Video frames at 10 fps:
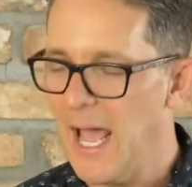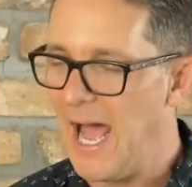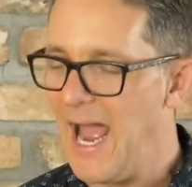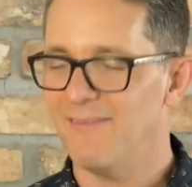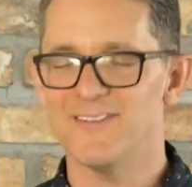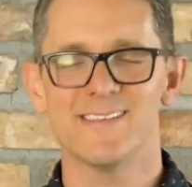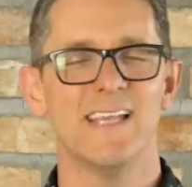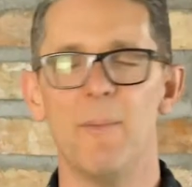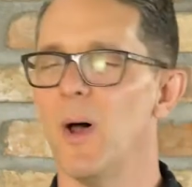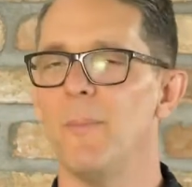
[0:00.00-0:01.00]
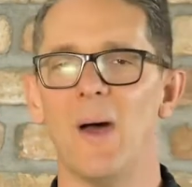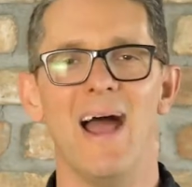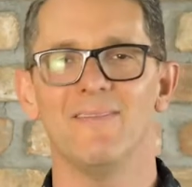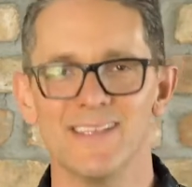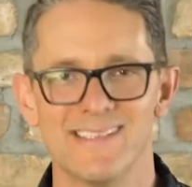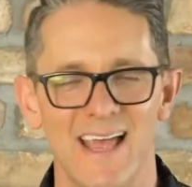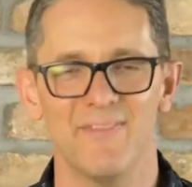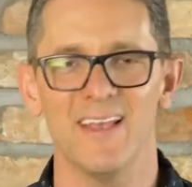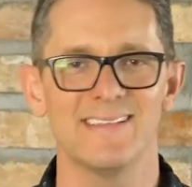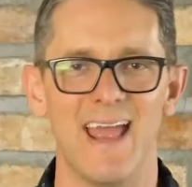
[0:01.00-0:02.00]
I have to step up. I have to set
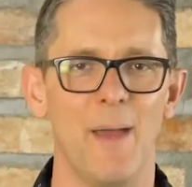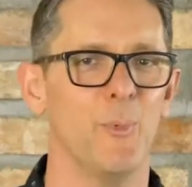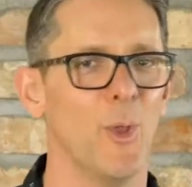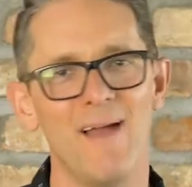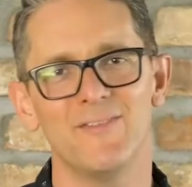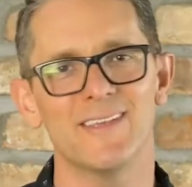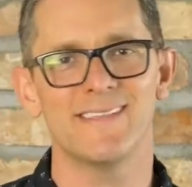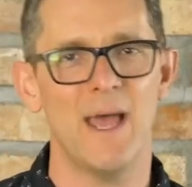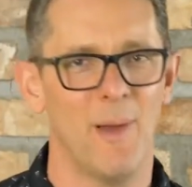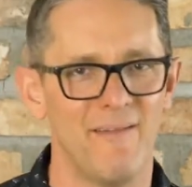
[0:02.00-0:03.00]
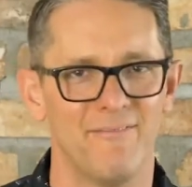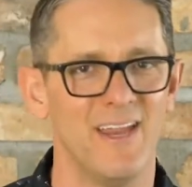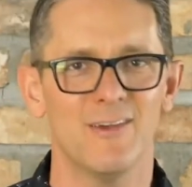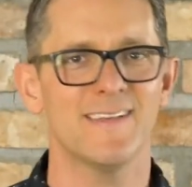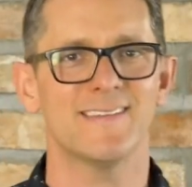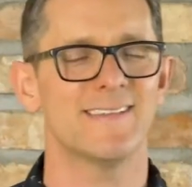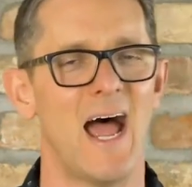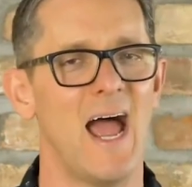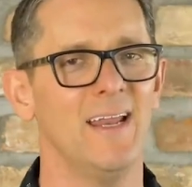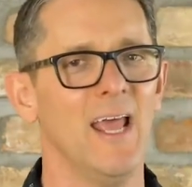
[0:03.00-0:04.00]
the example. I have to set my fears
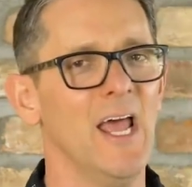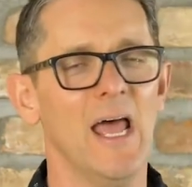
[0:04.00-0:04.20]
aside.